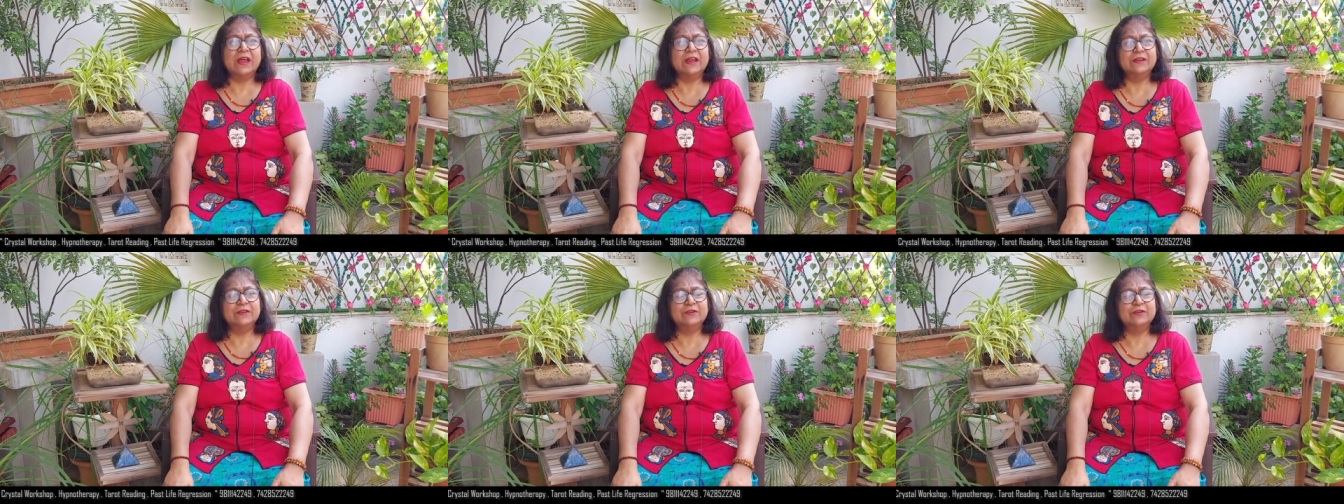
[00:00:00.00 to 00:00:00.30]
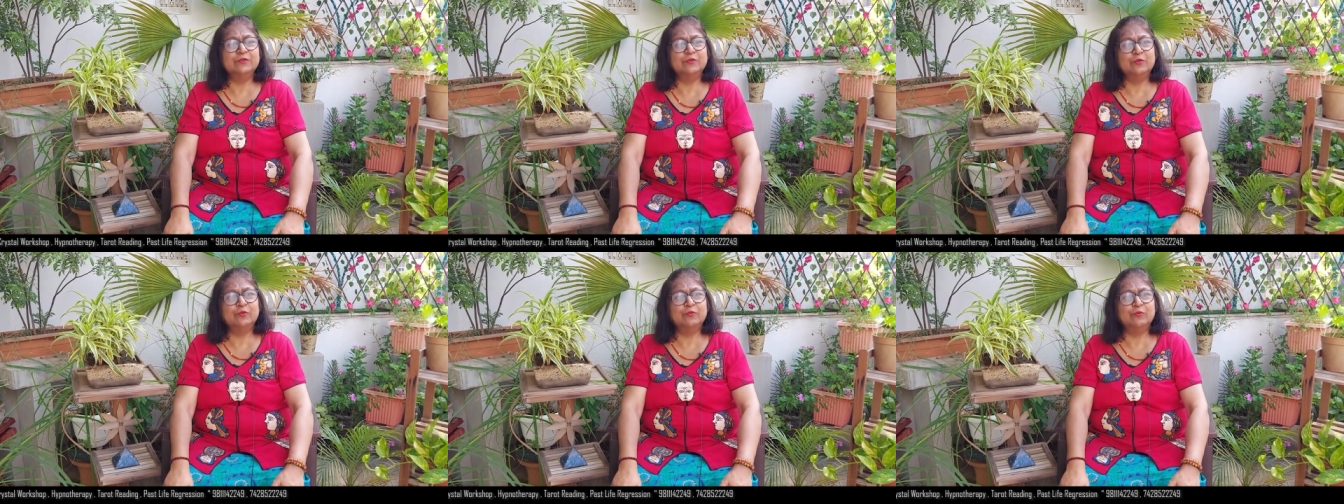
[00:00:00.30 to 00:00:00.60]
and
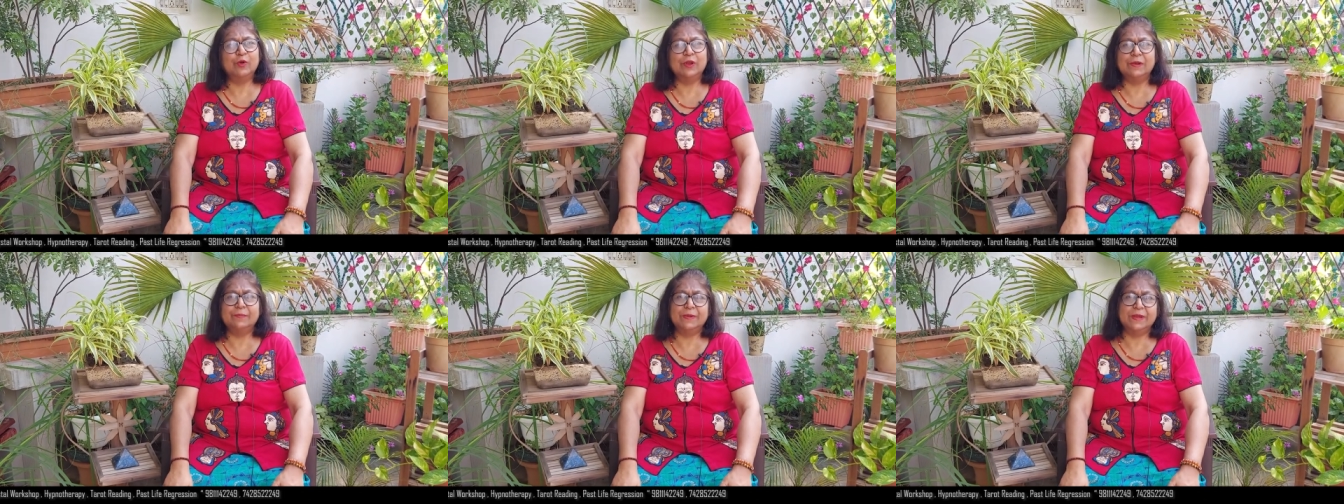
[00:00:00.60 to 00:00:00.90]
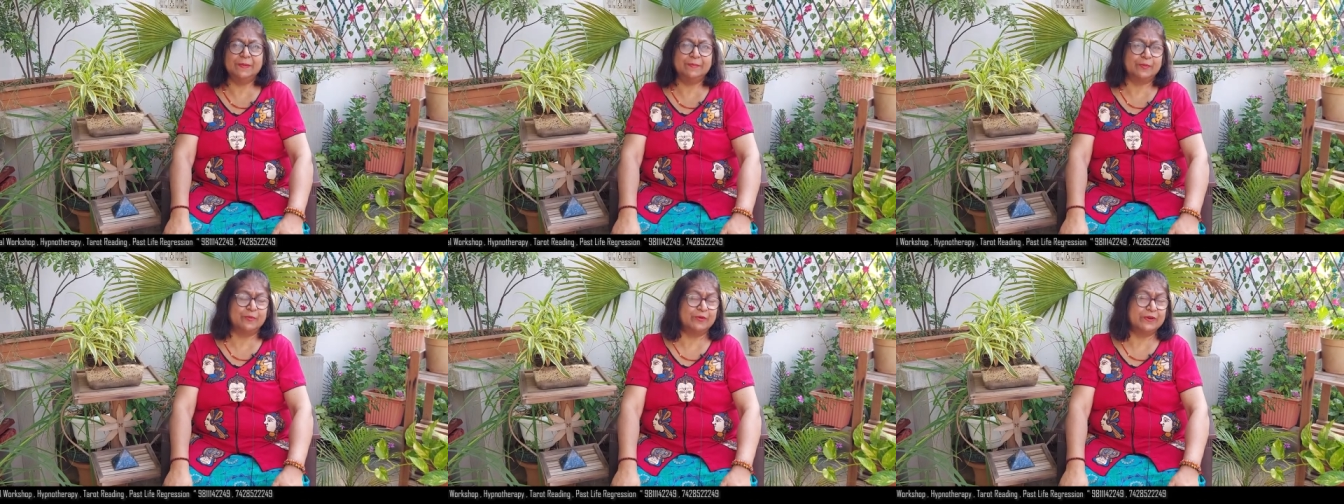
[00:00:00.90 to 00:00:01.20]
you will
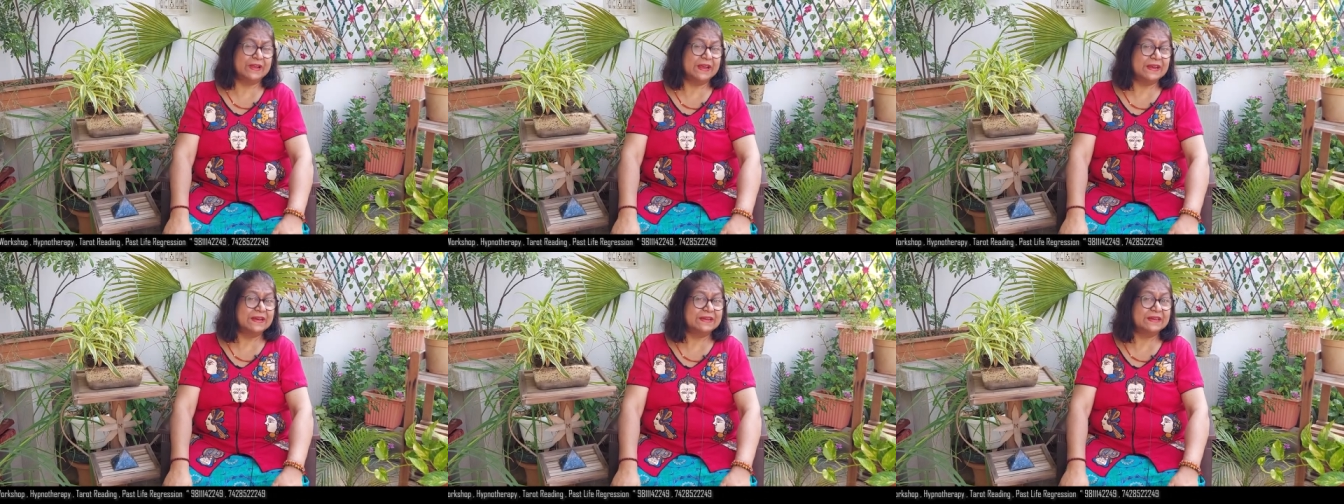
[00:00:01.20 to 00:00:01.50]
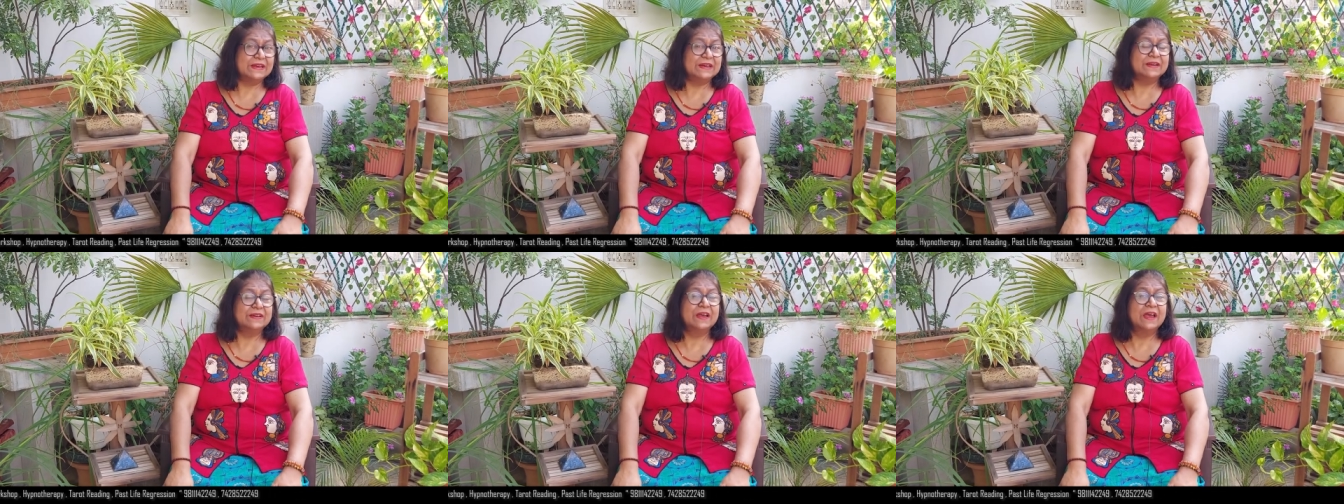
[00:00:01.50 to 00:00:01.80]
be
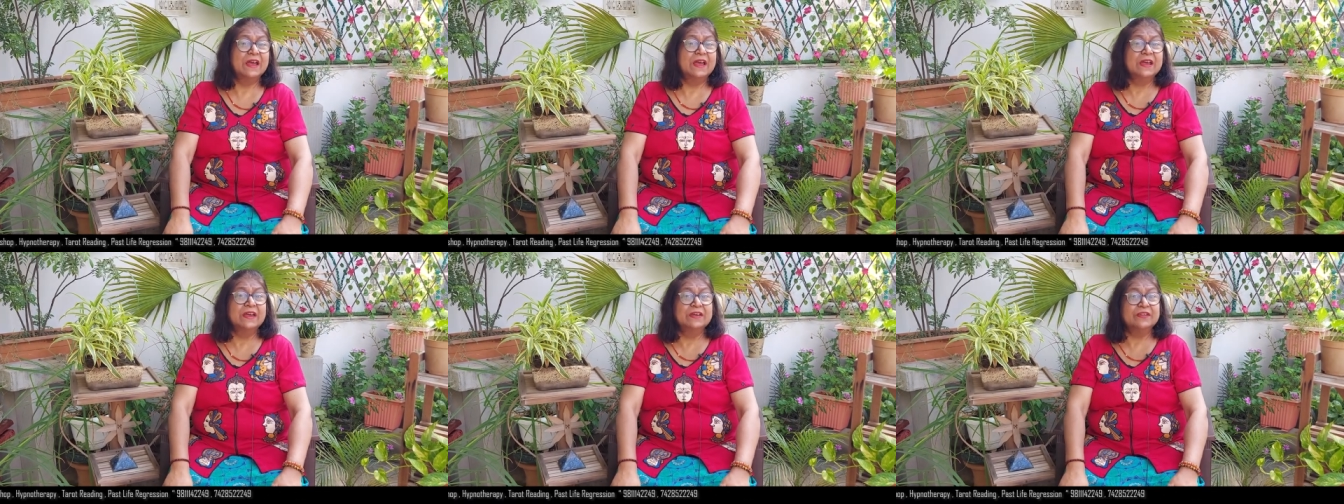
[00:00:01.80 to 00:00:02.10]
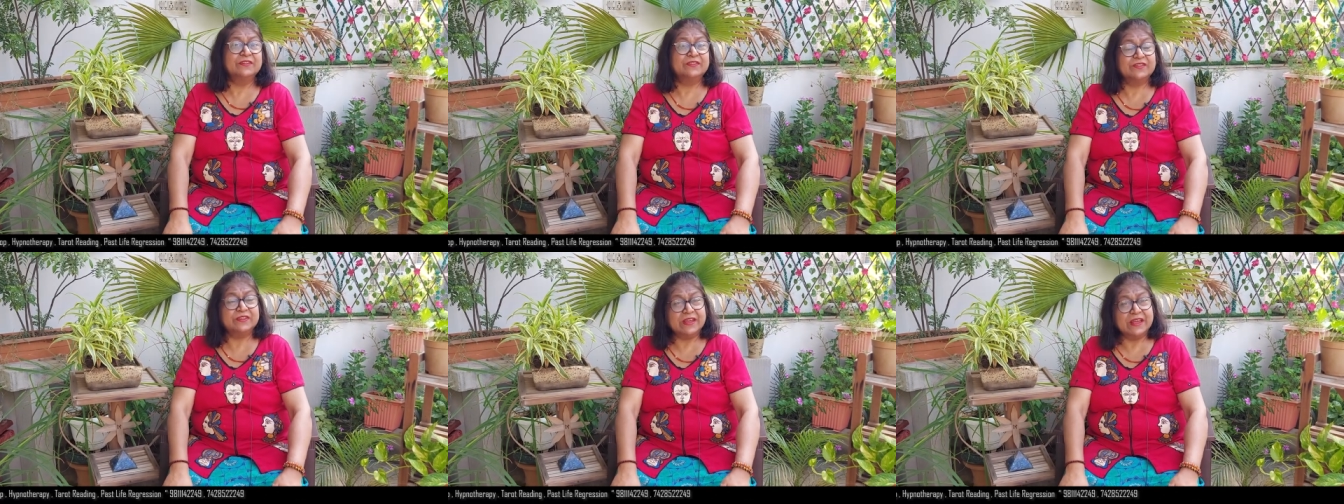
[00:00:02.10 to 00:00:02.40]
protected
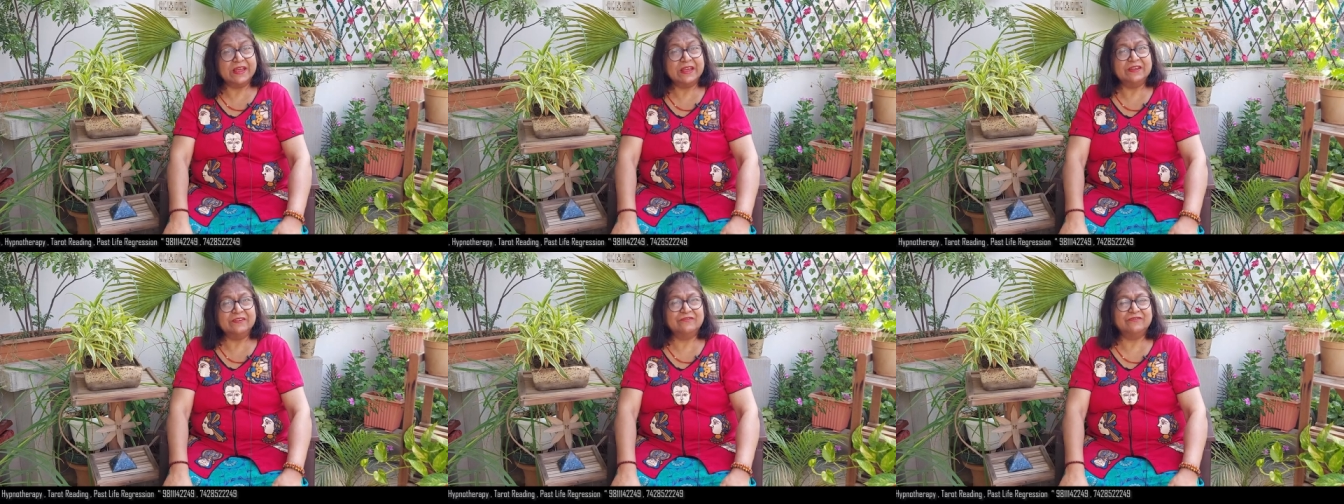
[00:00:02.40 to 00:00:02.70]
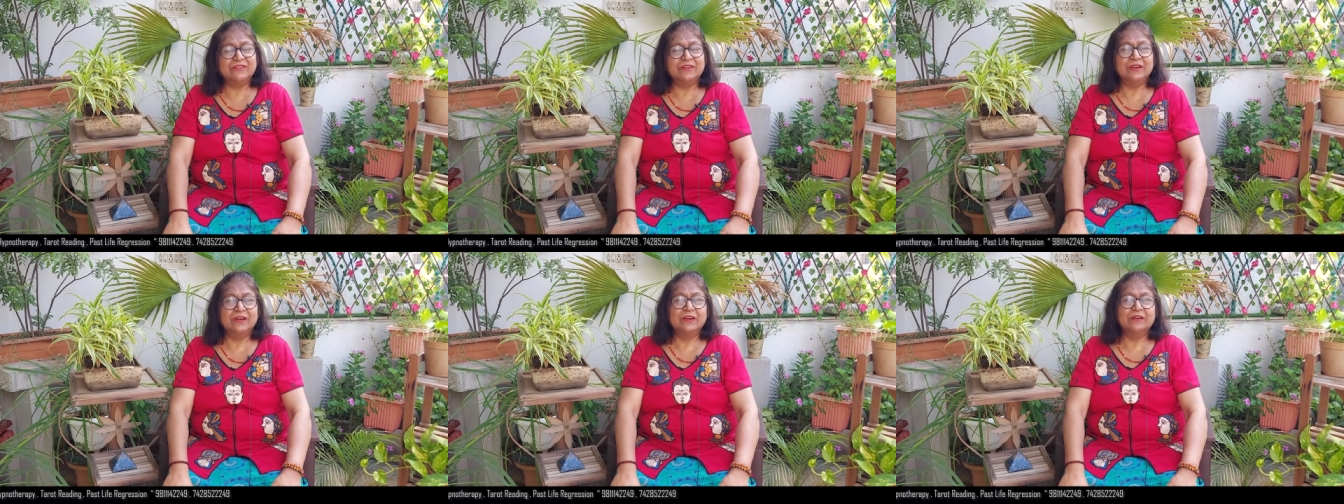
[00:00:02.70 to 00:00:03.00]

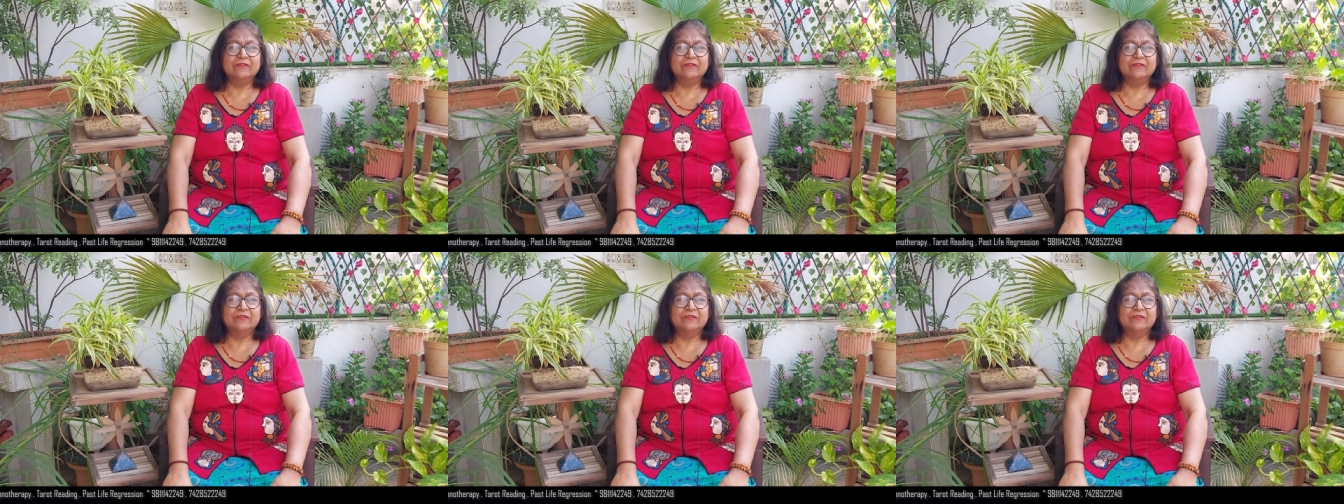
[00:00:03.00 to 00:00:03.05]
safe